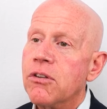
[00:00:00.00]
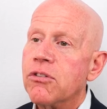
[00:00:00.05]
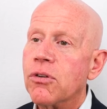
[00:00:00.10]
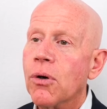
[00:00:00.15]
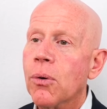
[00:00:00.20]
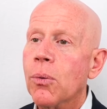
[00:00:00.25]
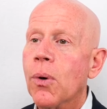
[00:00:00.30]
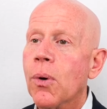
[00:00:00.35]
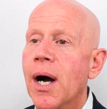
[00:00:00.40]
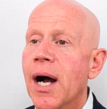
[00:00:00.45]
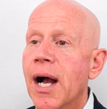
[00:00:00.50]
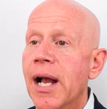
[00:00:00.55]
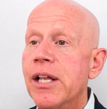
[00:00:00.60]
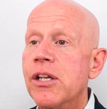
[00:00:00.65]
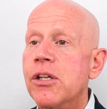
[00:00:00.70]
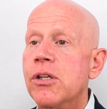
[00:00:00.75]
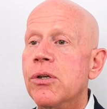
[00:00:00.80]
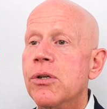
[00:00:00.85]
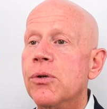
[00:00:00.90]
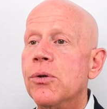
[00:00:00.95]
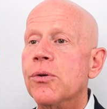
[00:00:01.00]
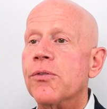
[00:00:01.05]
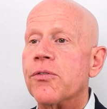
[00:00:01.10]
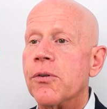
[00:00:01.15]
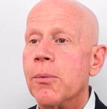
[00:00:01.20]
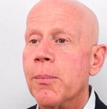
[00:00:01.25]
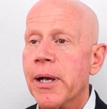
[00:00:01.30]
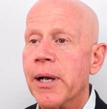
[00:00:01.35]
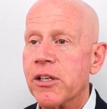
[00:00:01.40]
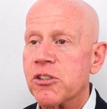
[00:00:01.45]
So I knew
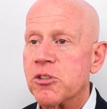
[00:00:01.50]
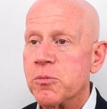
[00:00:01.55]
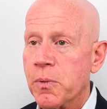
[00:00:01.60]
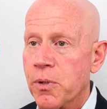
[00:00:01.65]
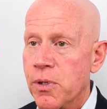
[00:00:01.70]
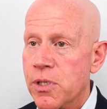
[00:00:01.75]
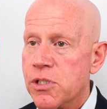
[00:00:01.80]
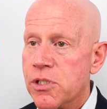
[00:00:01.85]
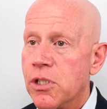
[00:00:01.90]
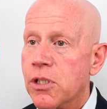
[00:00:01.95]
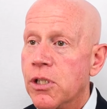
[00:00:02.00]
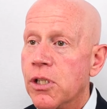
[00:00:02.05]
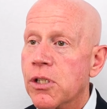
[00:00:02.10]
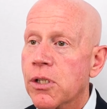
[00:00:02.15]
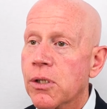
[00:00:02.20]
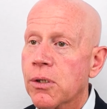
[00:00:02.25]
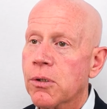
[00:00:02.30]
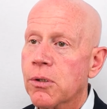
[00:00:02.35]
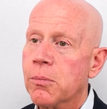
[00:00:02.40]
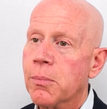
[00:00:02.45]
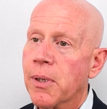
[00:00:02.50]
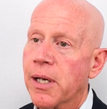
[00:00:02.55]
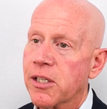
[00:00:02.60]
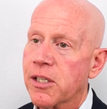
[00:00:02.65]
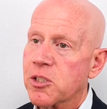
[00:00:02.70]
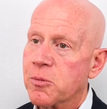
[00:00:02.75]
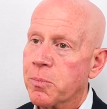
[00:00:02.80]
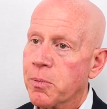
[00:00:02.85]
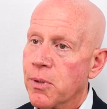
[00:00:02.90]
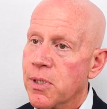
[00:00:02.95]
from my experience at the U, my
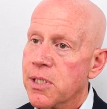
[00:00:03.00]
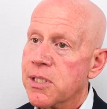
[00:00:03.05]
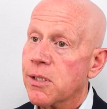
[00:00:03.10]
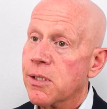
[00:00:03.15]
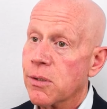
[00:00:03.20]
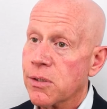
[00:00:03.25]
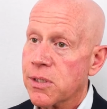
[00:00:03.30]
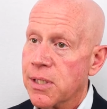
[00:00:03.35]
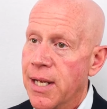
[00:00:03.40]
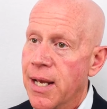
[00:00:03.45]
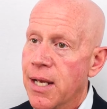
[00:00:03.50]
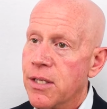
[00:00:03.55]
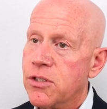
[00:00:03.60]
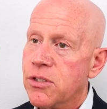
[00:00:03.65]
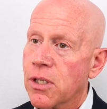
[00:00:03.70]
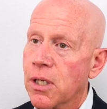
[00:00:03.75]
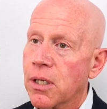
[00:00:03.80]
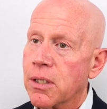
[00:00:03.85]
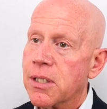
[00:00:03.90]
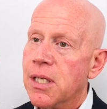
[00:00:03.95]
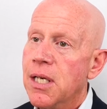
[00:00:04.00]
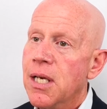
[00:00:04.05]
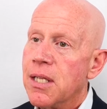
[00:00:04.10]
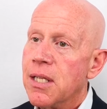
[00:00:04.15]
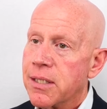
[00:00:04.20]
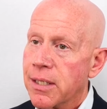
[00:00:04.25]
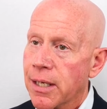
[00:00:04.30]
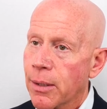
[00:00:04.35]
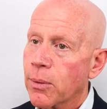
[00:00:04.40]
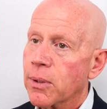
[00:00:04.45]
experience here as an adjunct,
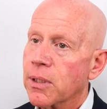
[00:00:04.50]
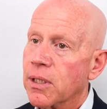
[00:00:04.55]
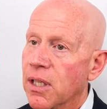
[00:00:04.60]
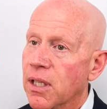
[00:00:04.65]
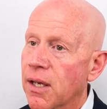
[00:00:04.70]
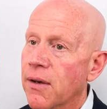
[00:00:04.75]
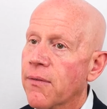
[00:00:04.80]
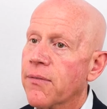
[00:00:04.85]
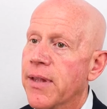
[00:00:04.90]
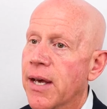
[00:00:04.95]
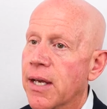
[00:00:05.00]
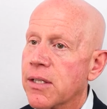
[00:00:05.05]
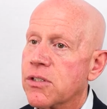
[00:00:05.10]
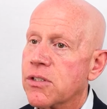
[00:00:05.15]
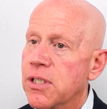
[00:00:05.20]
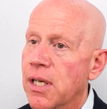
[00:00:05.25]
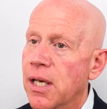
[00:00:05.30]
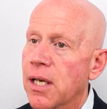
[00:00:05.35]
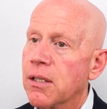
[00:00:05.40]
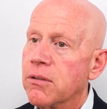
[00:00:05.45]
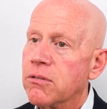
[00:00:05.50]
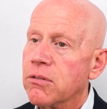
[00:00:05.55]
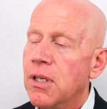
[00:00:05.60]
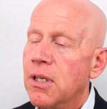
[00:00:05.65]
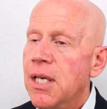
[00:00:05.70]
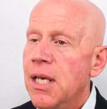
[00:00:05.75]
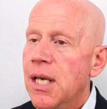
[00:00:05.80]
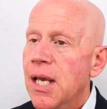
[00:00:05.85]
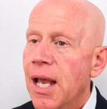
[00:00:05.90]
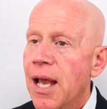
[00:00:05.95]
that I would love that chance.
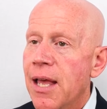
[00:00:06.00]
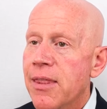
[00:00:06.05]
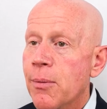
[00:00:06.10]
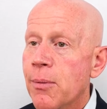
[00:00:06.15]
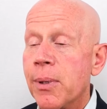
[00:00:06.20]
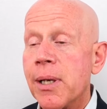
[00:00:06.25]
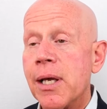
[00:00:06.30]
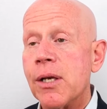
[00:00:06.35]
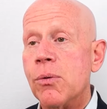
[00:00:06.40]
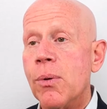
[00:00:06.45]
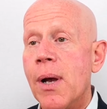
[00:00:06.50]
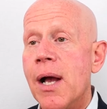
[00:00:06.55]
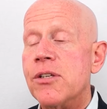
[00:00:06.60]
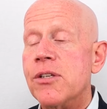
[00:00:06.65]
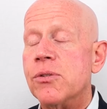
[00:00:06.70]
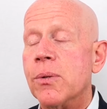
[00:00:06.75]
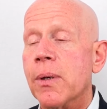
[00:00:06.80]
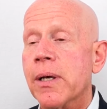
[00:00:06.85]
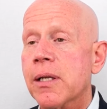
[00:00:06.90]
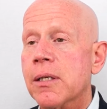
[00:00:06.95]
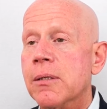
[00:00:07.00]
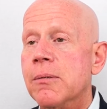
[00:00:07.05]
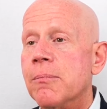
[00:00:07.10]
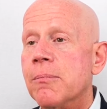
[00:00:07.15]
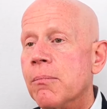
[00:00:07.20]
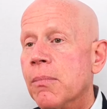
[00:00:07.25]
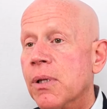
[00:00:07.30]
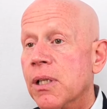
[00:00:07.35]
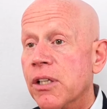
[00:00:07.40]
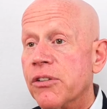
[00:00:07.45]
And then when I graduated,
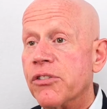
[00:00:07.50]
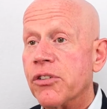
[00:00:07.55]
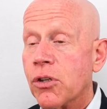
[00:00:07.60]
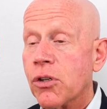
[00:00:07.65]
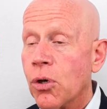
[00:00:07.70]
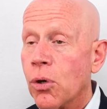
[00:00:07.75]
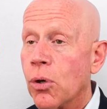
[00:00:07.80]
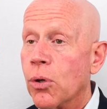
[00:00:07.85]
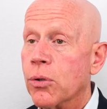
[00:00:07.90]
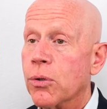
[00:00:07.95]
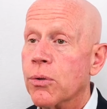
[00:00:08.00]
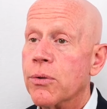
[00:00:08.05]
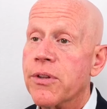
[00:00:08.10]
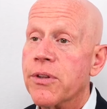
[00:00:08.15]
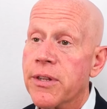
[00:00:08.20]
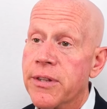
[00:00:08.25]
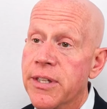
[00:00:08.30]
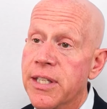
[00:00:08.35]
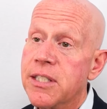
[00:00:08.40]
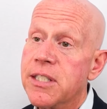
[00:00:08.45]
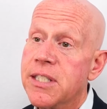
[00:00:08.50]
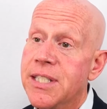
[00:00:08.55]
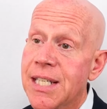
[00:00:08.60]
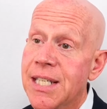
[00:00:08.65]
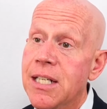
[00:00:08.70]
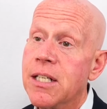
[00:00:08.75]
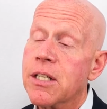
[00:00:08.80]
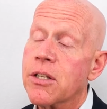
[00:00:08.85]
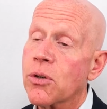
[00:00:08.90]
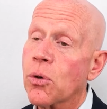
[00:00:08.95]
Melissa Kerner, the then
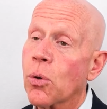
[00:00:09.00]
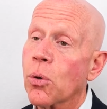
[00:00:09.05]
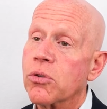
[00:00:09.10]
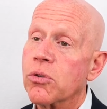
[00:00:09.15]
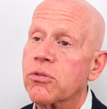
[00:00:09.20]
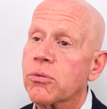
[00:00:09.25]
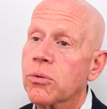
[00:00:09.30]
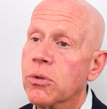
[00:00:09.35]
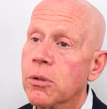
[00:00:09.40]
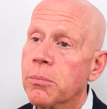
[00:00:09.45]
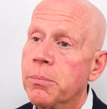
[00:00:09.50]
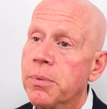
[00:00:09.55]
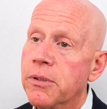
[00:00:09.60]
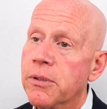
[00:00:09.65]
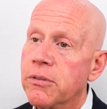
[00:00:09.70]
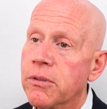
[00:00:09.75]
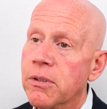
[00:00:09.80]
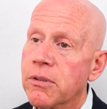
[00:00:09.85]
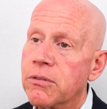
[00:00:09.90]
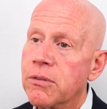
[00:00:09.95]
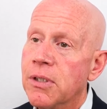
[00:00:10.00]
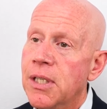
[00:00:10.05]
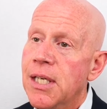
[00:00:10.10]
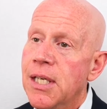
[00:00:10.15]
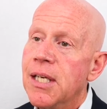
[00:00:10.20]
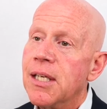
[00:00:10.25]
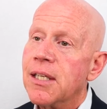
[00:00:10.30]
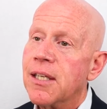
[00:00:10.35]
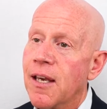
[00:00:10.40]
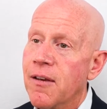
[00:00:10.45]
Dean of the Gore School of Business,
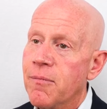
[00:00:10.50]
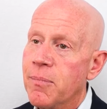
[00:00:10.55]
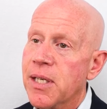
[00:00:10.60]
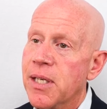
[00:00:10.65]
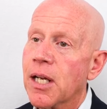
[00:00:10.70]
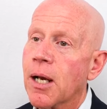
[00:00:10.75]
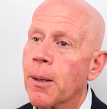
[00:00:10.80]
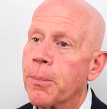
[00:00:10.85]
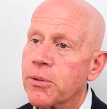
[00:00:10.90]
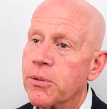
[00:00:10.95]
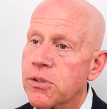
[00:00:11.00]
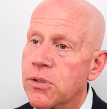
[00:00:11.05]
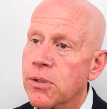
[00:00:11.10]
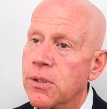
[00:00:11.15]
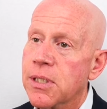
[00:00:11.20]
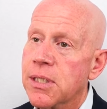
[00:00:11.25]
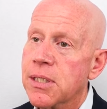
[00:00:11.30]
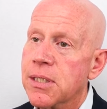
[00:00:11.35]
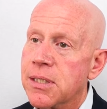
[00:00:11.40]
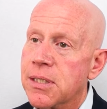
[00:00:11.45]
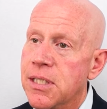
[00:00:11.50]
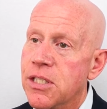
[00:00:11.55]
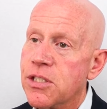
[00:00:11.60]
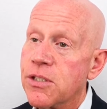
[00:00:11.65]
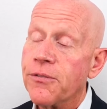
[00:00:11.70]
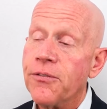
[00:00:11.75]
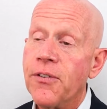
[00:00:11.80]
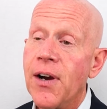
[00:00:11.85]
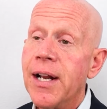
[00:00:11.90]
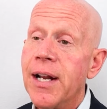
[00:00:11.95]
gave me an opportunity to teach
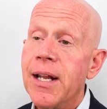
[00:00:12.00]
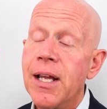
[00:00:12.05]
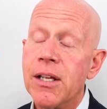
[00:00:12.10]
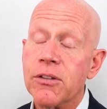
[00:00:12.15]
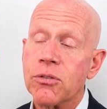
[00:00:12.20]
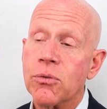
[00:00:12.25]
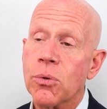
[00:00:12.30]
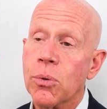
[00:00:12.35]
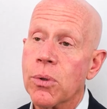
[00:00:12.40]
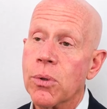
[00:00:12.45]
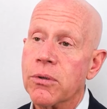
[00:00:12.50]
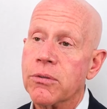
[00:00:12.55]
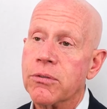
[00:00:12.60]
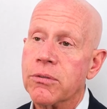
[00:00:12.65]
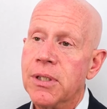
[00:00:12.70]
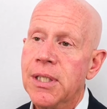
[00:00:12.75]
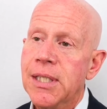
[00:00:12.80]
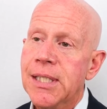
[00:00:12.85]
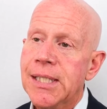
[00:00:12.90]
a finance course.